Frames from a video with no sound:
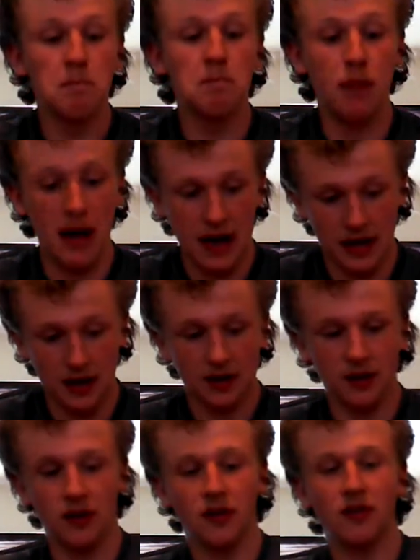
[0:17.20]

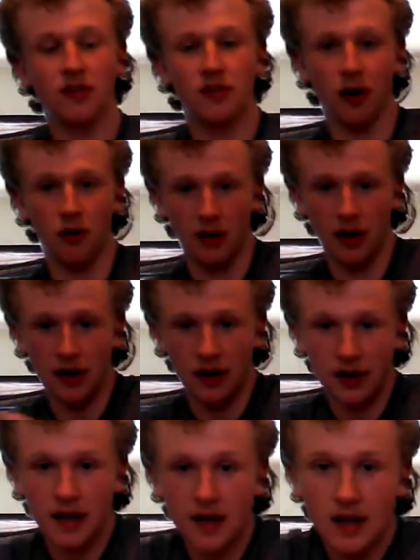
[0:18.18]
bacon soda.
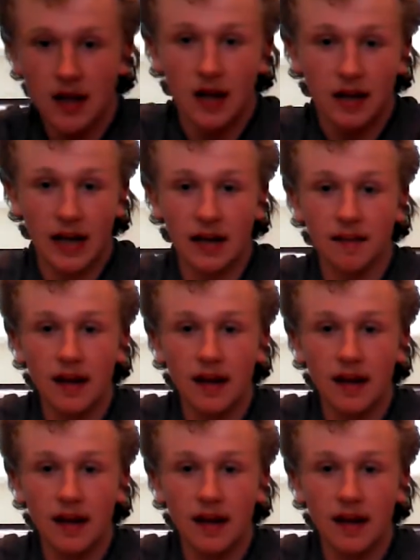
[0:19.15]
Kind